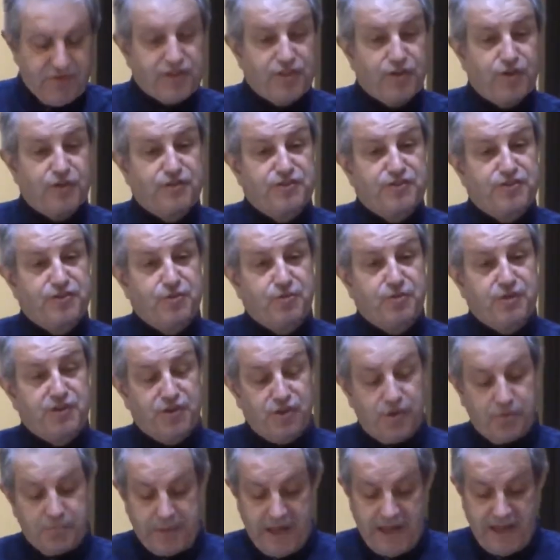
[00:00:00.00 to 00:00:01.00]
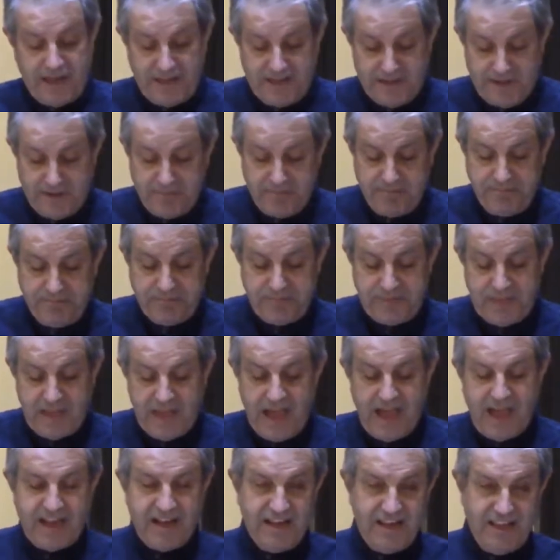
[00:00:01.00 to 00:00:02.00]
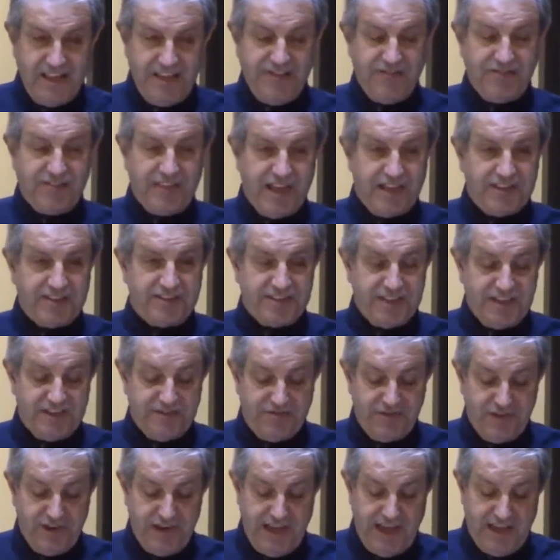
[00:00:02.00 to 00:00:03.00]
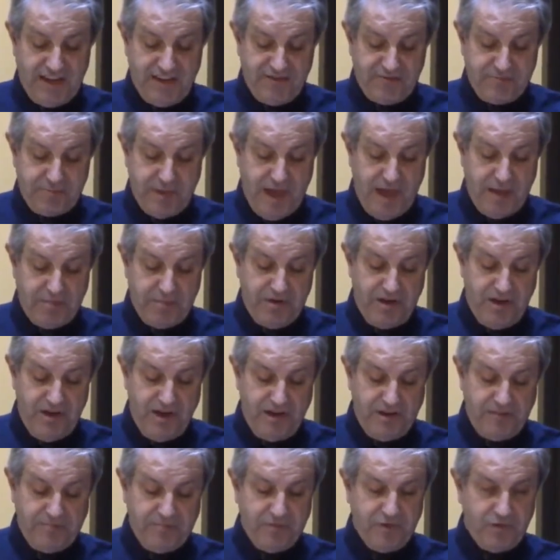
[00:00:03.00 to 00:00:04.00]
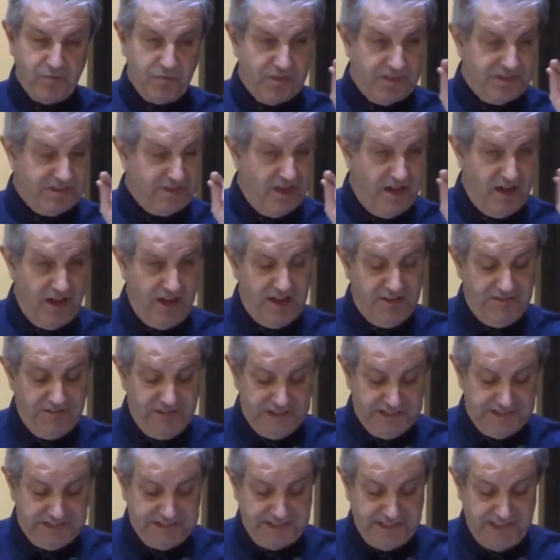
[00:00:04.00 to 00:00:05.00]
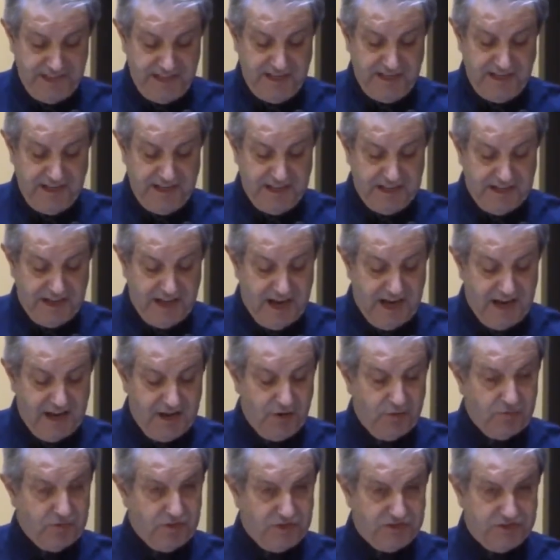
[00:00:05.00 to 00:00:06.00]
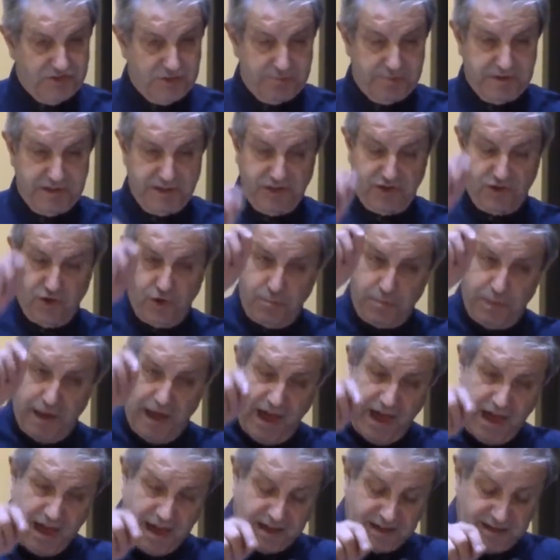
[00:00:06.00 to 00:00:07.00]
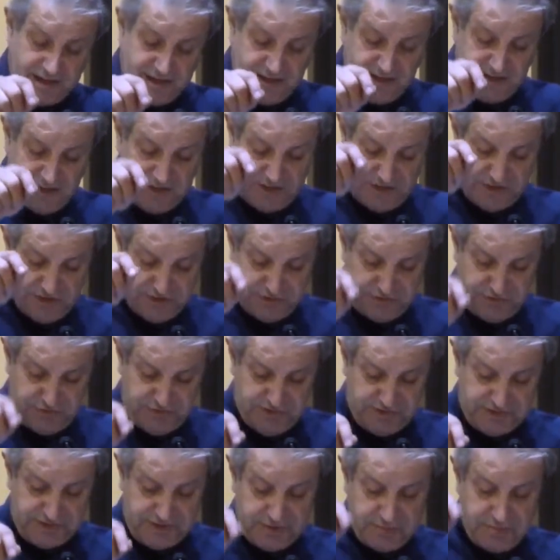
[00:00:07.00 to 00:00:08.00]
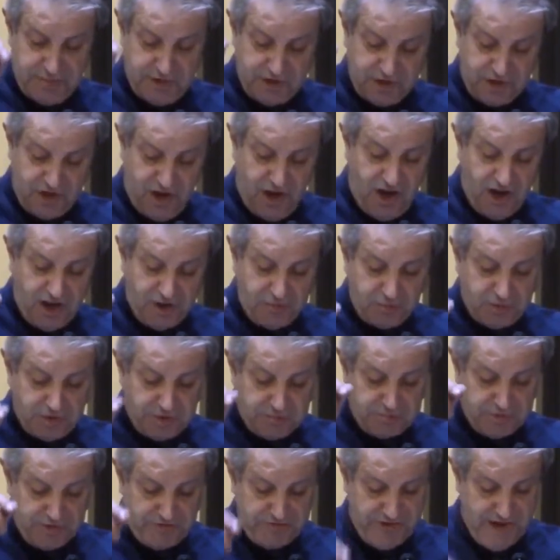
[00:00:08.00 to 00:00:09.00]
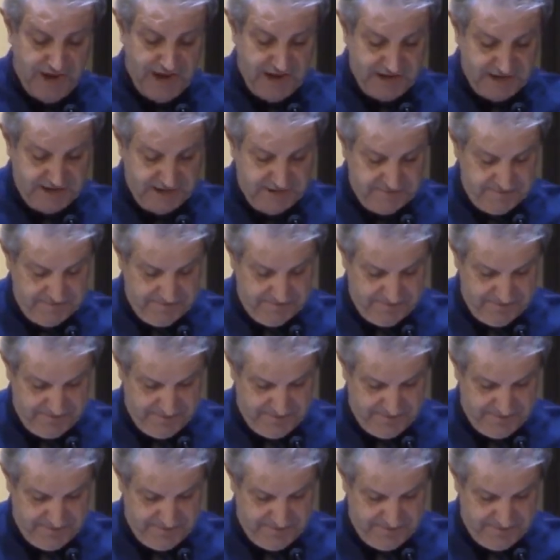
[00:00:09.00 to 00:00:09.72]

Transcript: For those who would obey him and leave that sinful land of Babylon with all of its sin and idol worship and go back to Jerusalem, God would provide.